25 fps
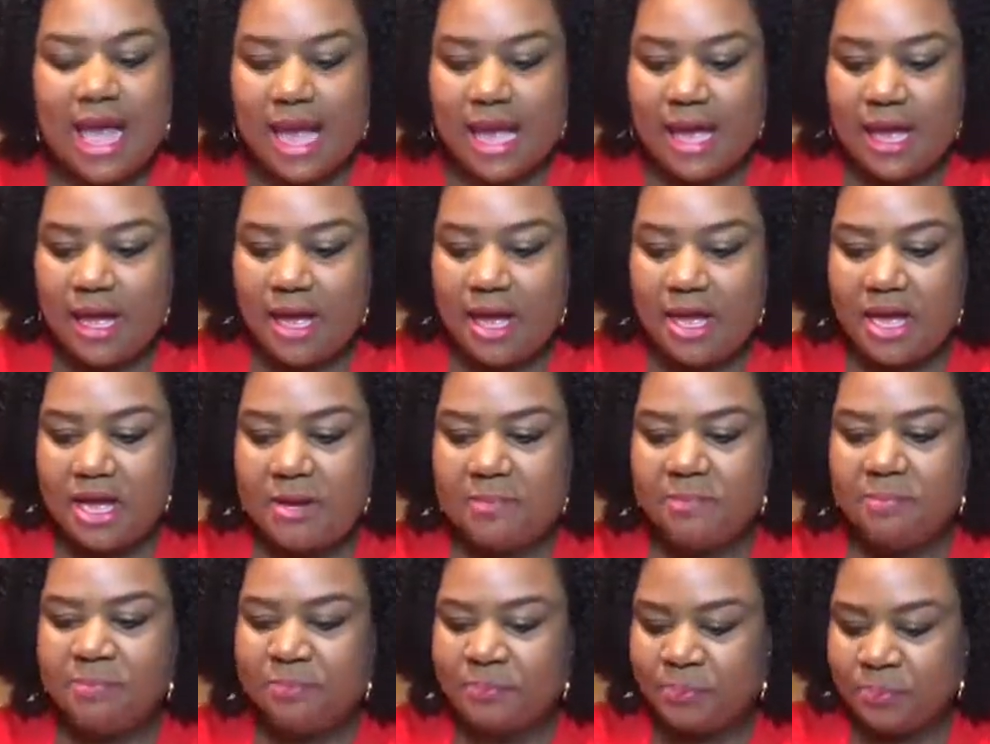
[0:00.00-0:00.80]

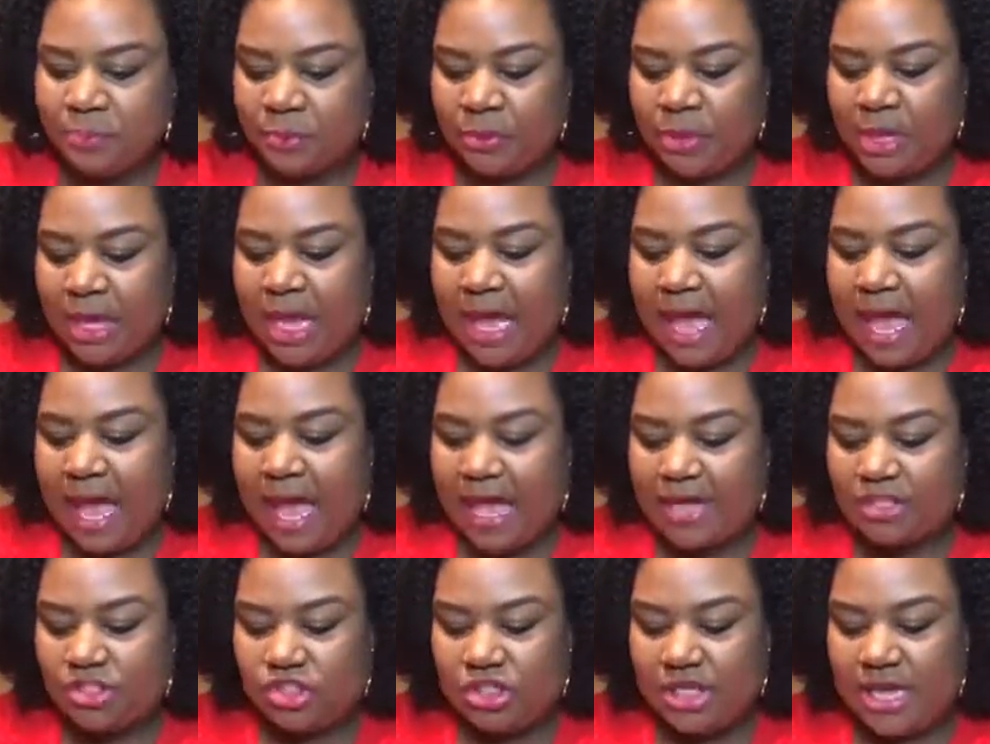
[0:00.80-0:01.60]
I
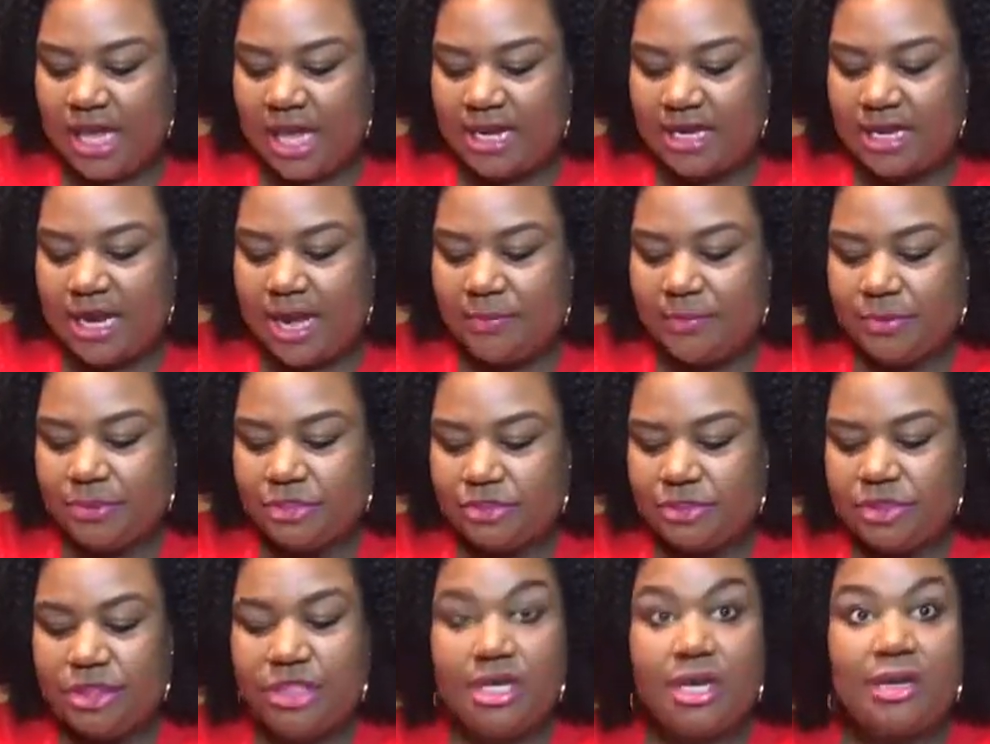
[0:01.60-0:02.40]
actually had an
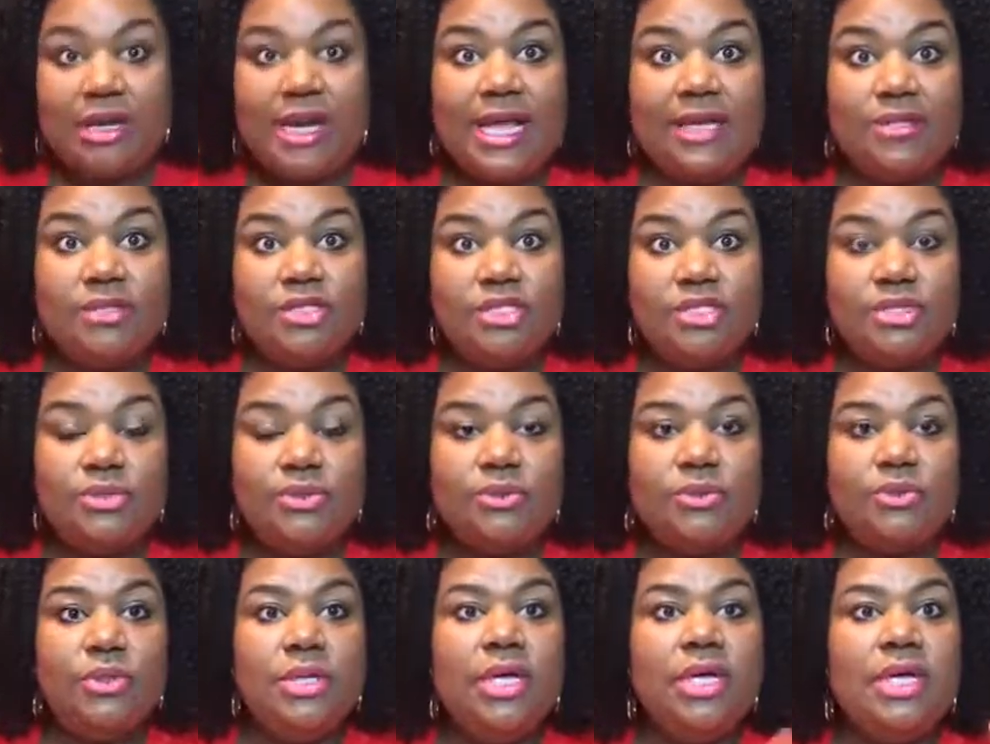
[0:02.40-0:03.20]
opportunity to go down
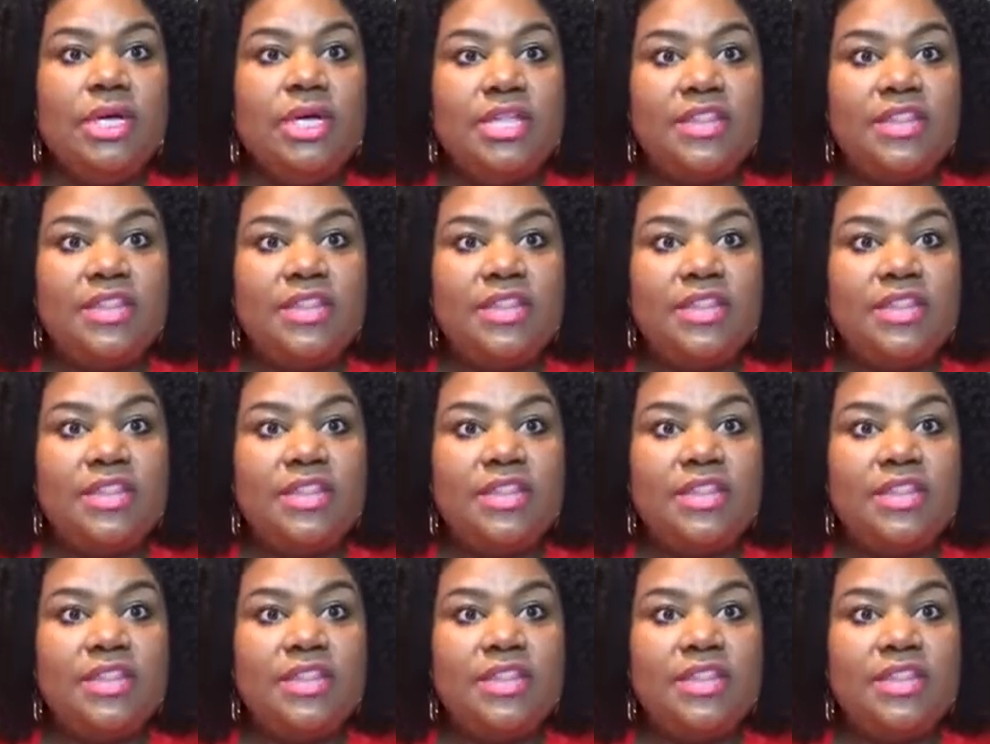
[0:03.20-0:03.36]
to